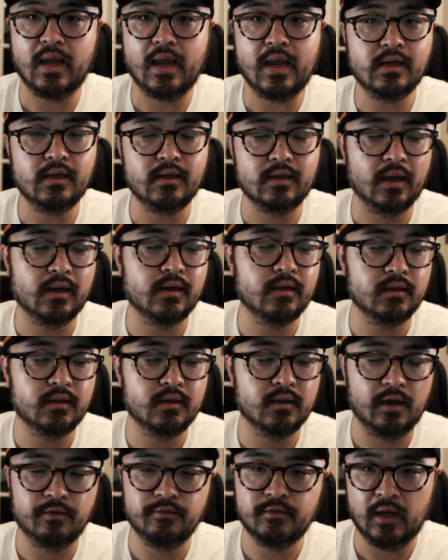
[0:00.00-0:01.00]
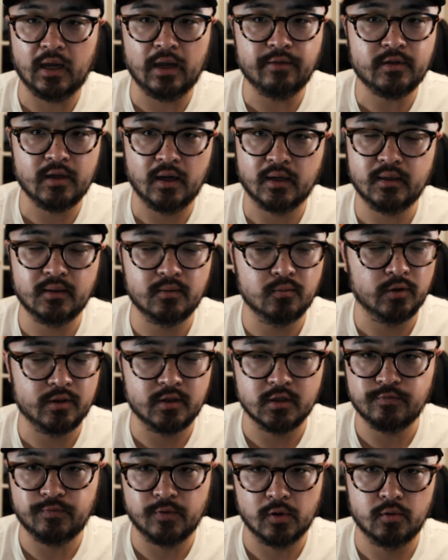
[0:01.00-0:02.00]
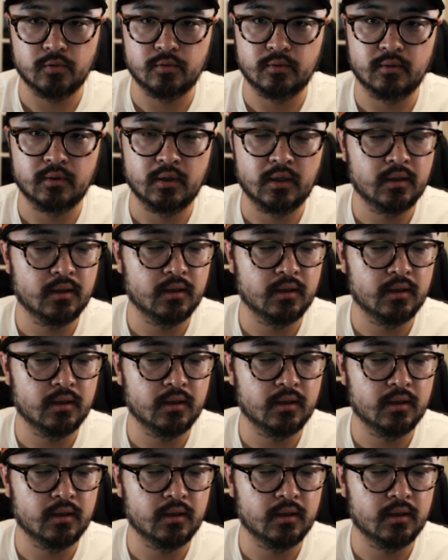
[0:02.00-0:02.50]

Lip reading: 80, 90. I've done it with this phone.